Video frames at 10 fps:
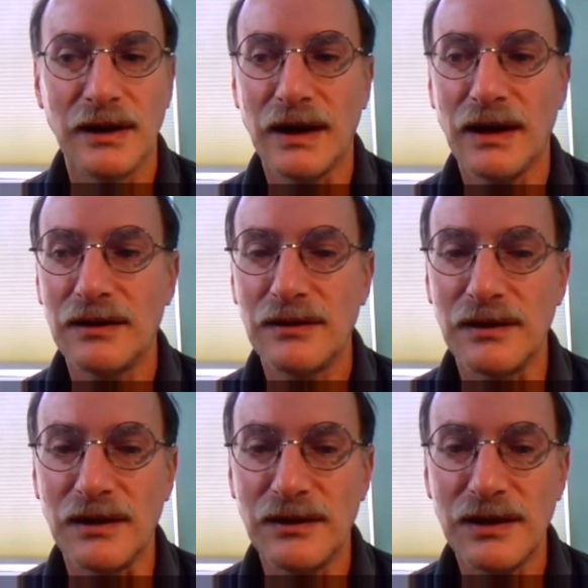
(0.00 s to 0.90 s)
And
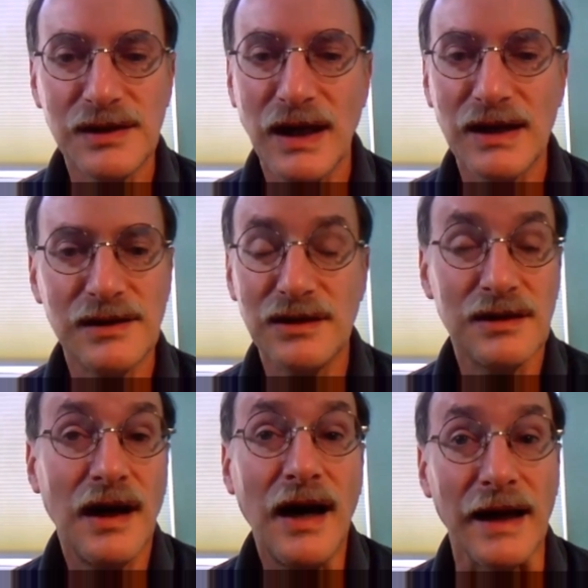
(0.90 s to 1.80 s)
in this case, it's
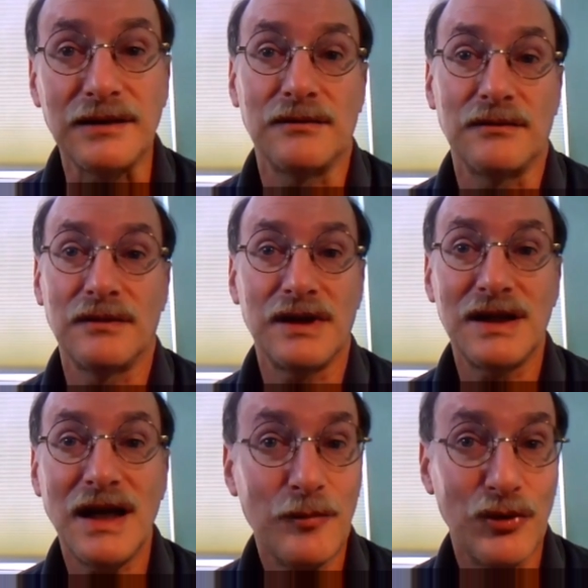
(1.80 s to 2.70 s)
not. It's
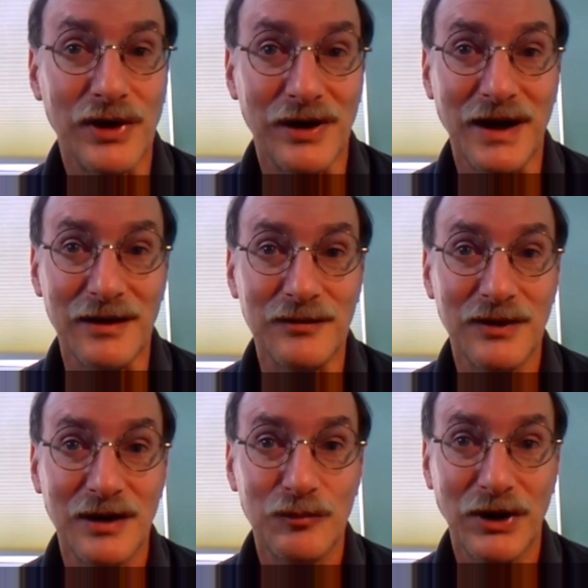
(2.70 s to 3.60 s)
not put on that
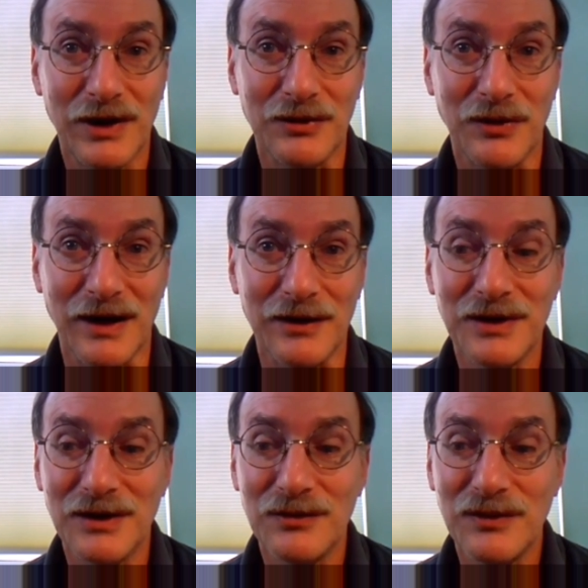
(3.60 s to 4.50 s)
playing
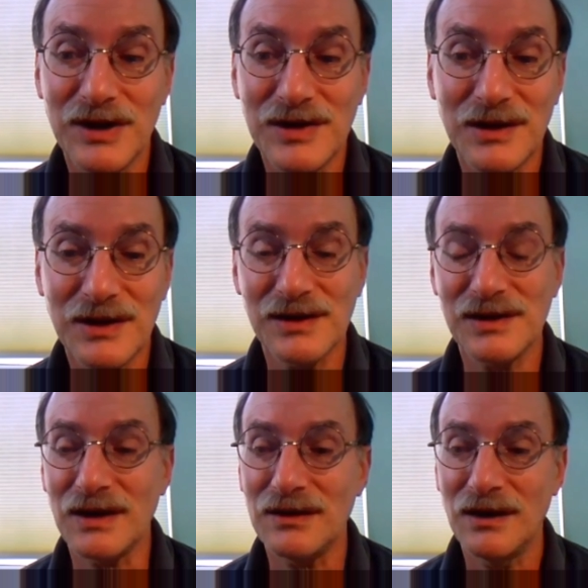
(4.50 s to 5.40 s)
ground. And the reason
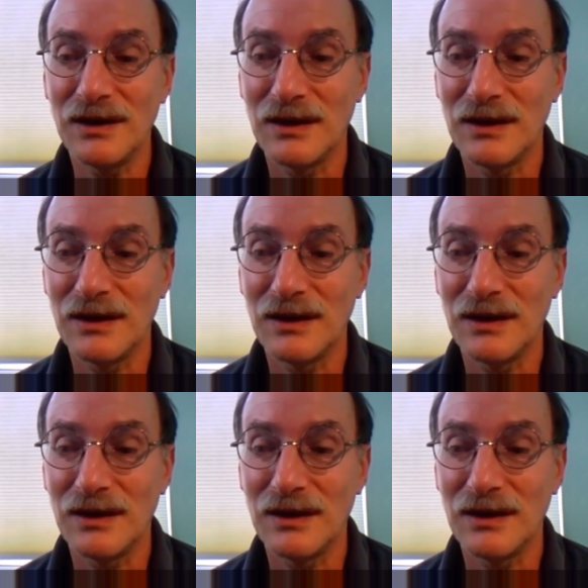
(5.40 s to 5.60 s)
is that